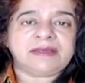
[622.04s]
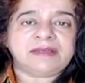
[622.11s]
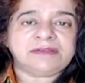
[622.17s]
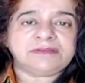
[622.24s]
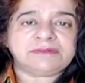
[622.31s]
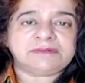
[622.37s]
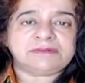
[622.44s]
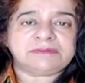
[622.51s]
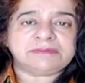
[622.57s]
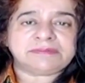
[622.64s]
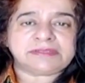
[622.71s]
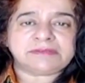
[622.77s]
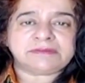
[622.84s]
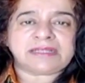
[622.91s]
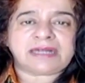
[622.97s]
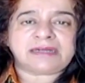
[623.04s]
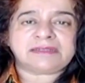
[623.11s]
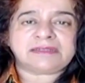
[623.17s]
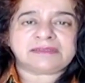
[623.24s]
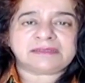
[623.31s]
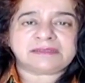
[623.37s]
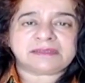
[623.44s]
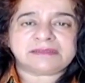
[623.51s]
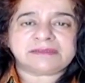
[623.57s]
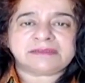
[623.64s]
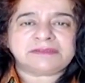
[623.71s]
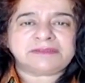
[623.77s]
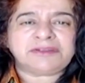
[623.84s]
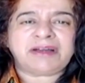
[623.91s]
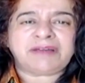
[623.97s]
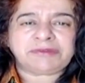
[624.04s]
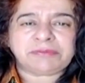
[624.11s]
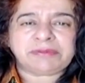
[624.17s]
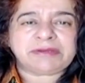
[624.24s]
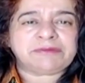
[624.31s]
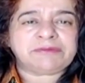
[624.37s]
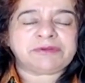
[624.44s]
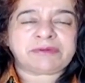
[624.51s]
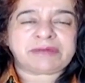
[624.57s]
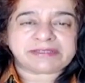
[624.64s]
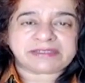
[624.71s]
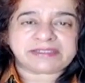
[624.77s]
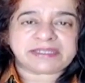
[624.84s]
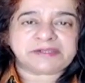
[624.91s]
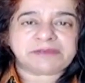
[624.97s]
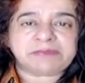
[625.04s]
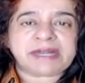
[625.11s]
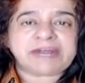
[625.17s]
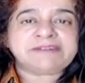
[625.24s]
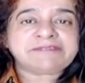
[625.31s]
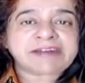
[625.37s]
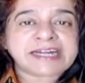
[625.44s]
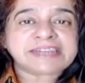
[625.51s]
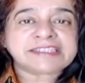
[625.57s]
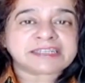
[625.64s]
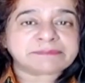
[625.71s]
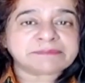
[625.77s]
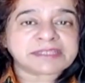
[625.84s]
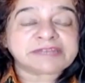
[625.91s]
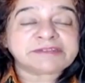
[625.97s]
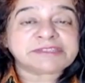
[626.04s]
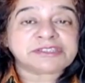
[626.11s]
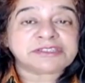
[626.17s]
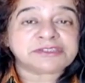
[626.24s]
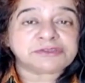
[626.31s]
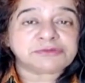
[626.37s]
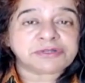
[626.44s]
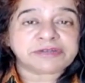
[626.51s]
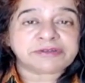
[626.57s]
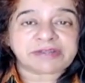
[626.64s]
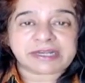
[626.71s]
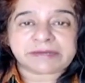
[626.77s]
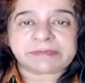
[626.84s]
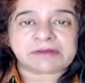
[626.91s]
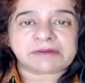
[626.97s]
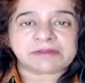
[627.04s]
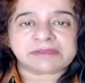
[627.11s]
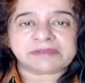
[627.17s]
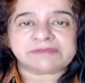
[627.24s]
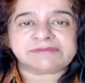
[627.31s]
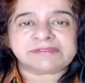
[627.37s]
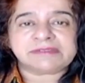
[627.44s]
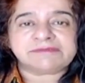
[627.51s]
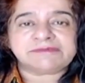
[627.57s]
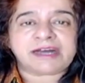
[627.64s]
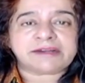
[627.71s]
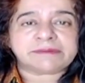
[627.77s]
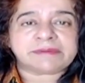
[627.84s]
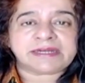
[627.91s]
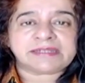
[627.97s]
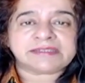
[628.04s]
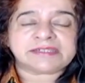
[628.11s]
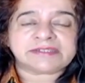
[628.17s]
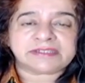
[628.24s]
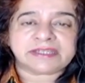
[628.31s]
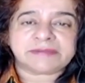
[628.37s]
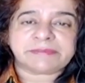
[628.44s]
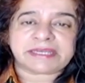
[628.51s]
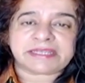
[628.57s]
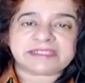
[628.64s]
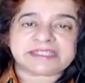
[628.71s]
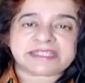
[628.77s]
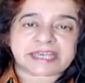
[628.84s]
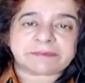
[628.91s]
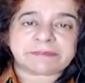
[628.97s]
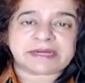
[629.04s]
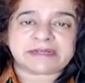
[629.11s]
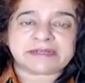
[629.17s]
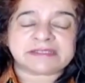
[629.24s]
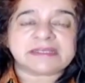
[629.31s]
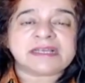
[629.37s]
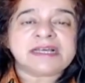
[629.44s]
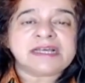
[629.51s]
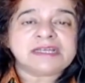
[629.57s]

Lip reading: So, that's, so you have to be, as I said, you might find something which is doing well, because in pharma, etc., there are many segments.